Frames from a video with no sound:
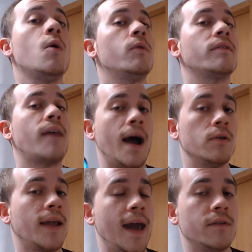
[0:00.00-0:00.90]

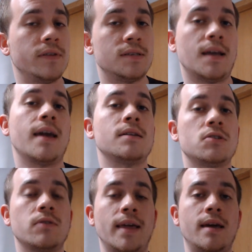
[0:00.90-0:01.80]
without having to
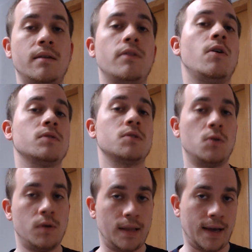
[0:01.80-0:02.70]
enter in those
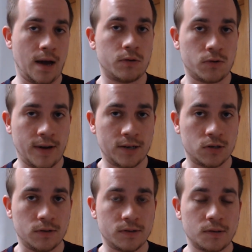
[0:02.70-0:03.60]
Google account
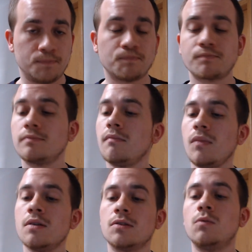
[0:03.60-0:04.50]
credentials.
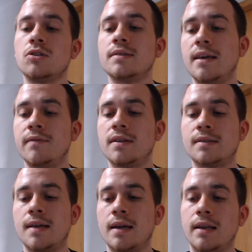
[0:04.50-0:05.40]
So we'll just give it a
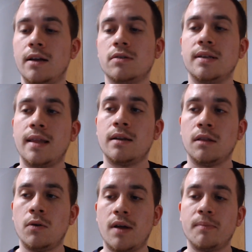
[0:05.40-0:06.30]
second here to let it
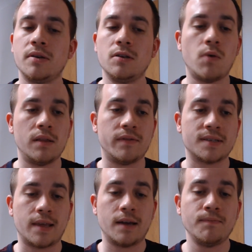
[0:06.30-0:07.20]
load up and do all of its
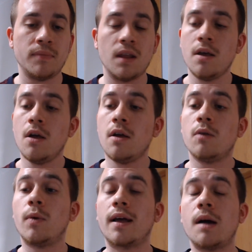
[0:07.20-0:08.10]
thing.
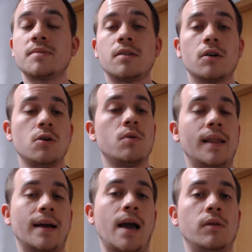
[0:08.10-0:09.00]
When it comes to the Google
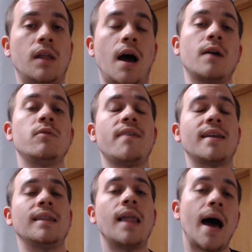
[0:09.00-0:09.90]
account lock, we've had
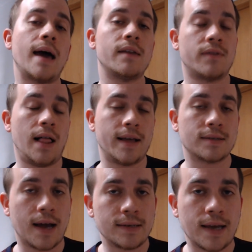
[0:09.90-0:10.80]
a lot of clients
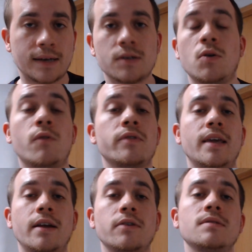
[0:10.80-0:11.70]
contact us over the
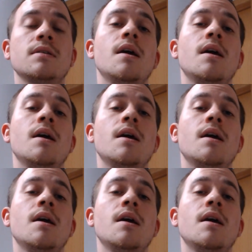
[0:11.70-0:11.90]
years